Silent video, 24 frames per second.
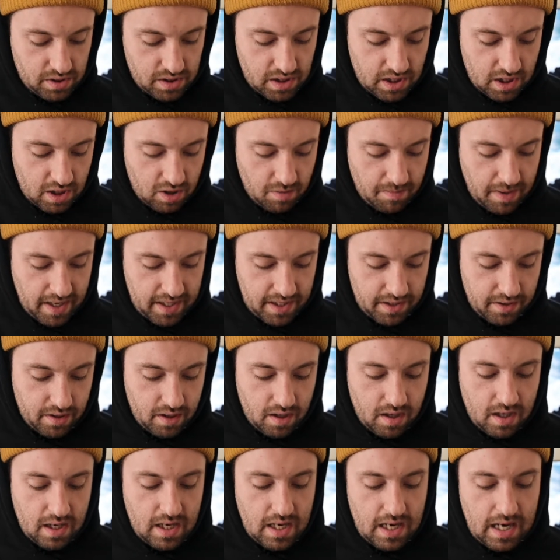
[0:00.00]
gonna go back in
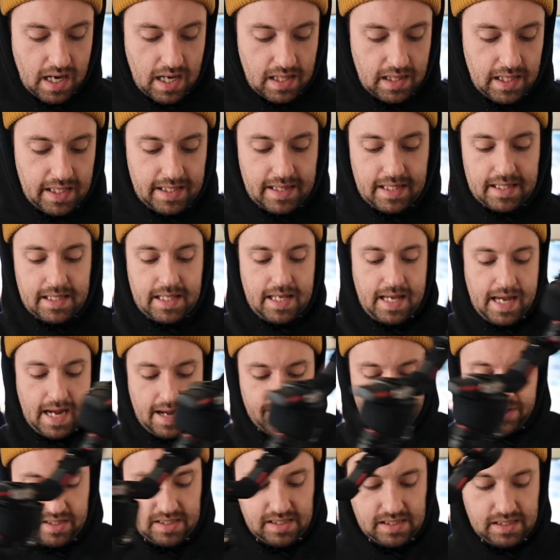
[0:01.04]
there. I like that they
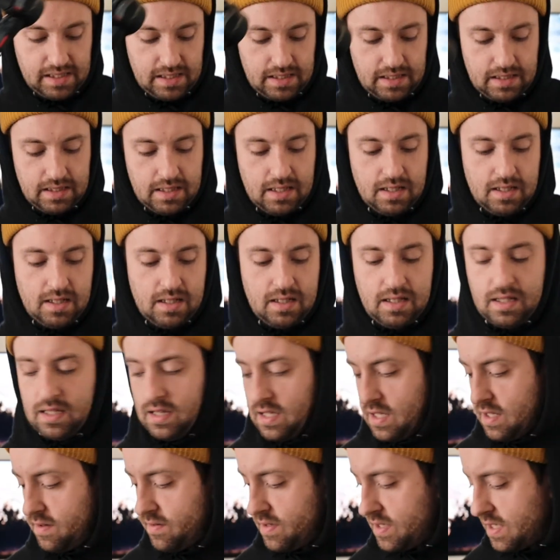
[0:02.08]
have these little, they
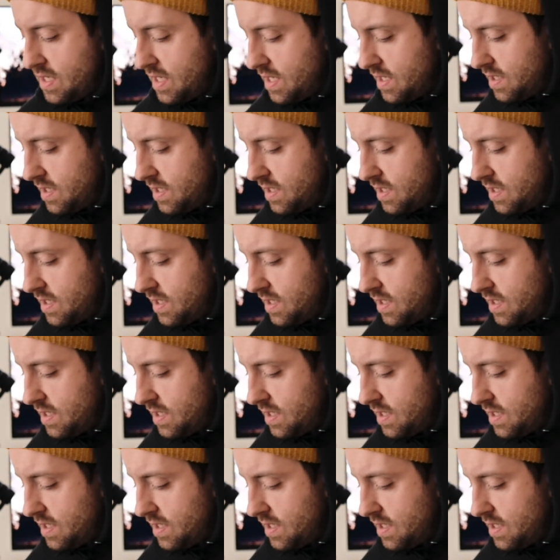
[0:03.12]
even